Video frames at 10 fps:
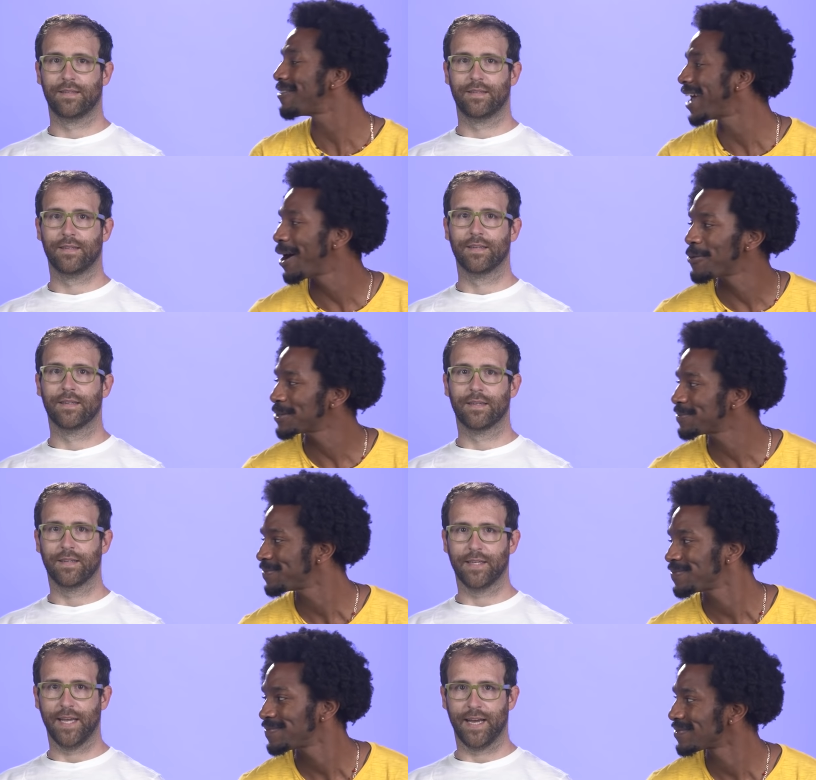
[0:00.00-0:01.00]
Speaker 1: Devin Howard?
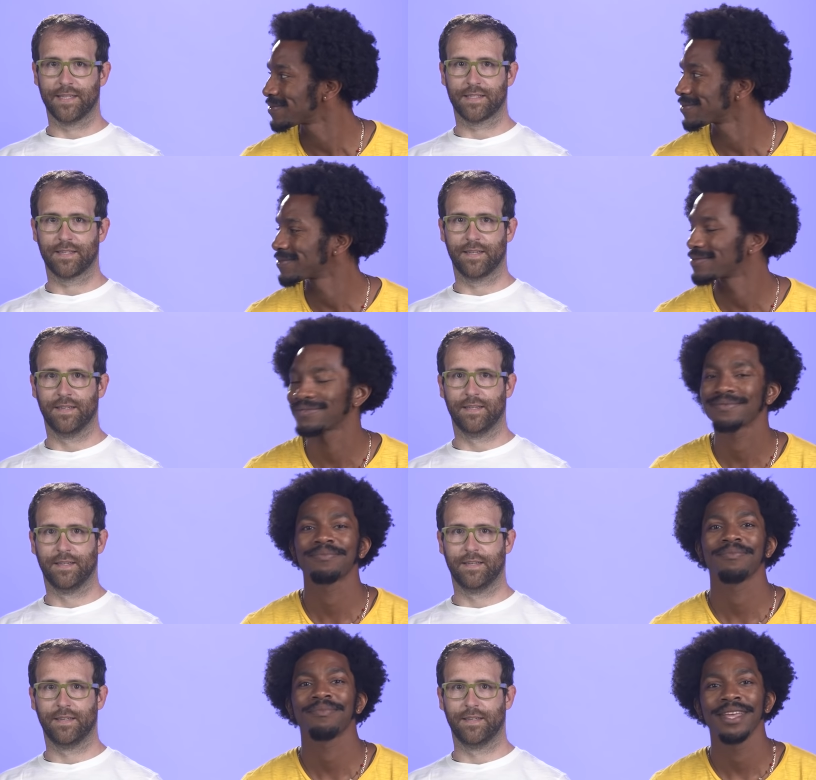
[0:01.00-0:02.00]
Yes.
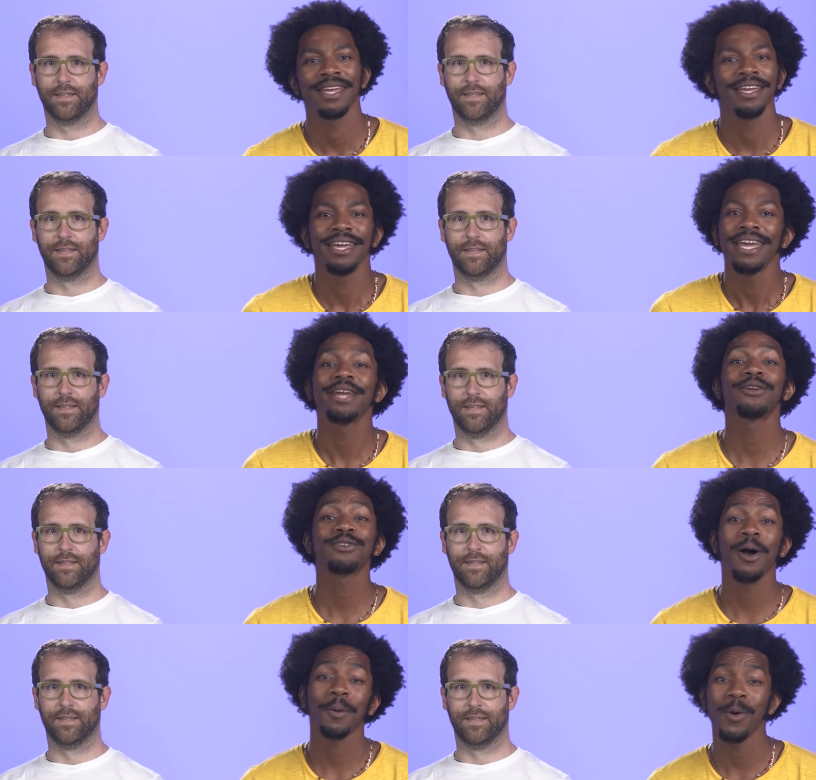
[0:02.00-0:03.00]
Here to
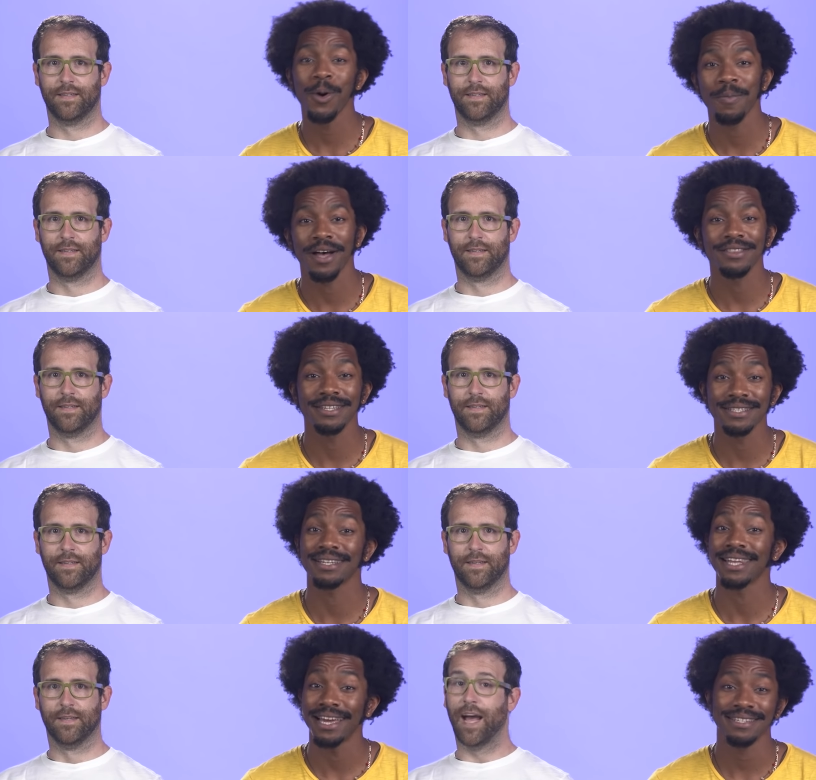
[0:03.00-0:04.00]
talk more about this,
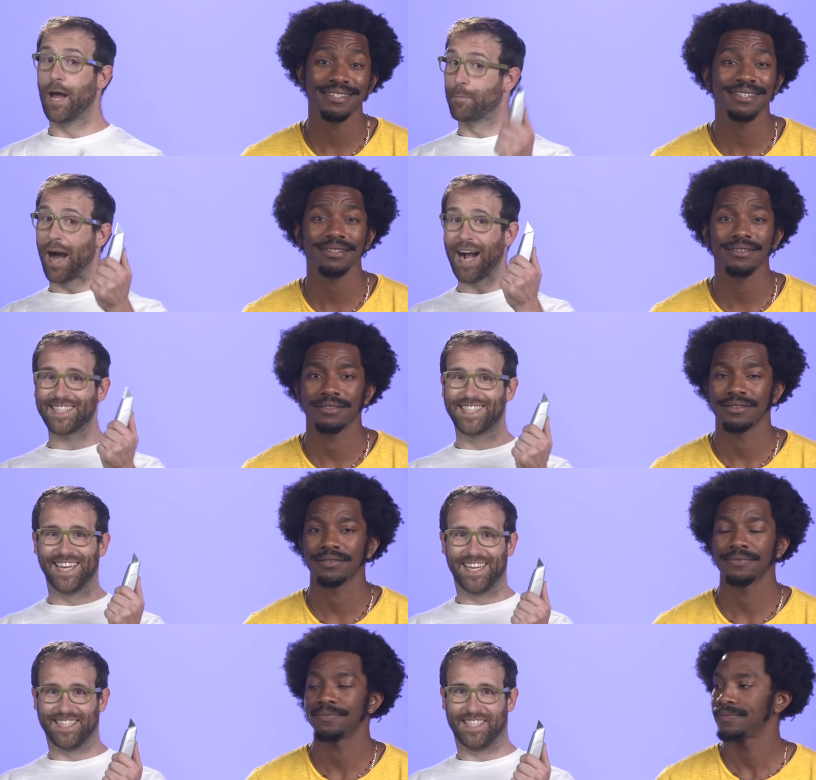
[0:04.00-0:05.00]
let's unbox
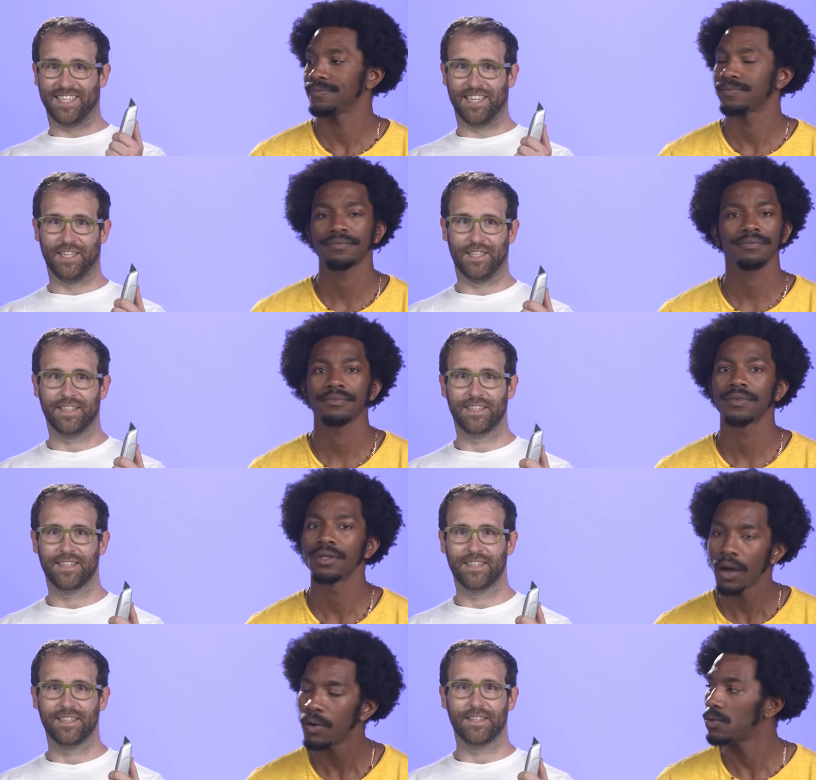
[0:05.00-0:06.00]
this.
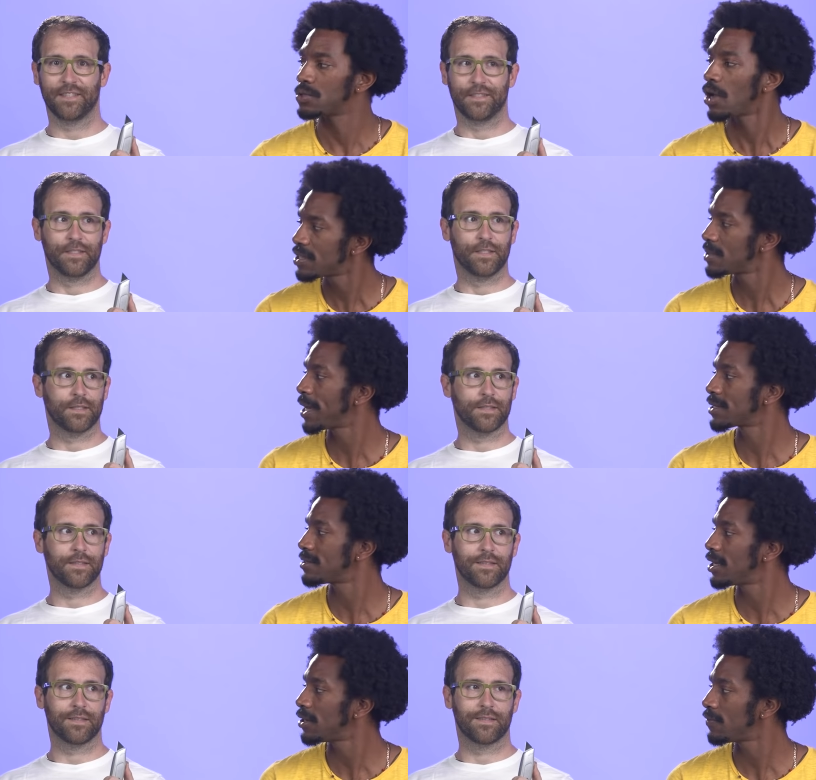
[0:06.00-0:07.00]
No, toss it back to
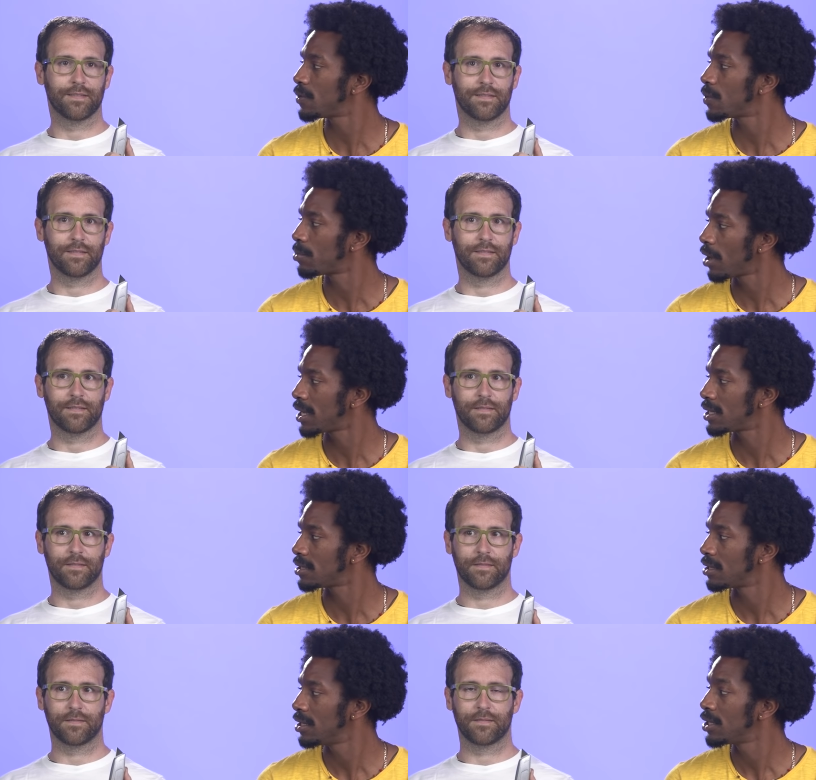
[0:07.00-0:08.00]
the interview with Brian.
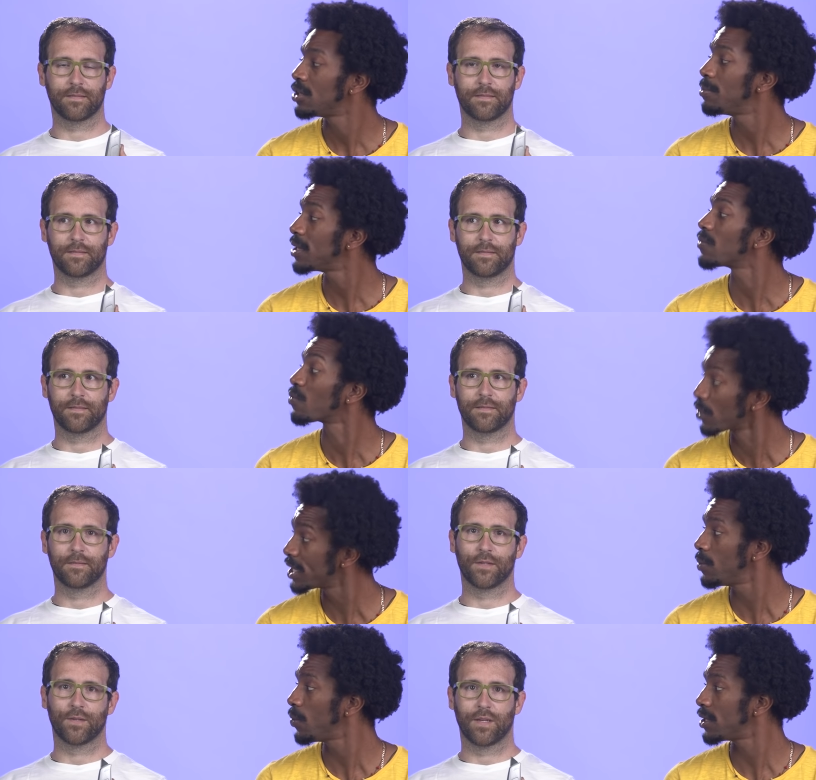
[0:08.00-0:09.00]
You're being
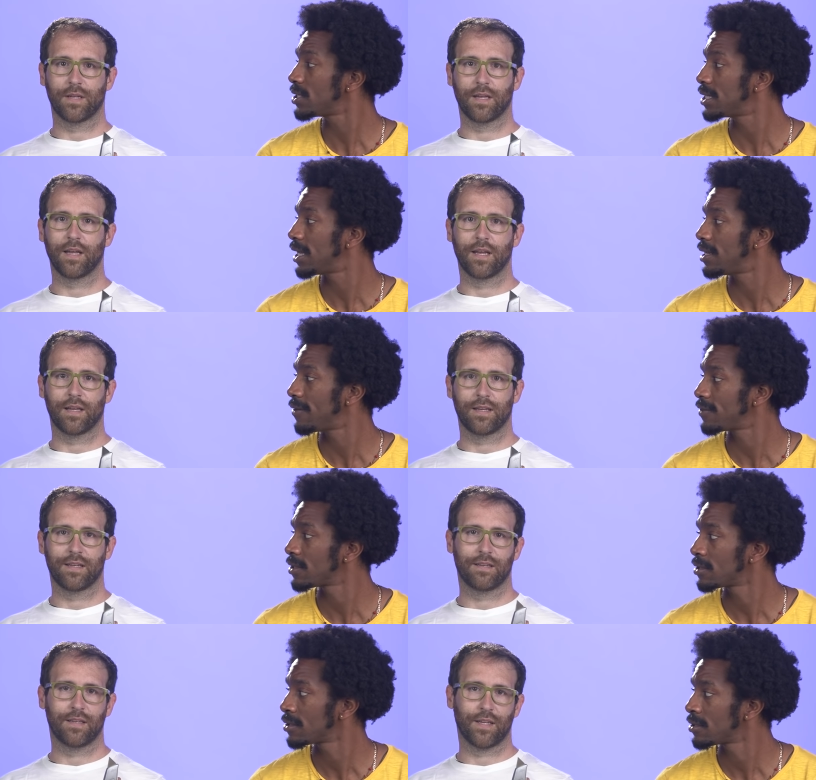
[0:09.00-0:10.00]
really weird today, Devin.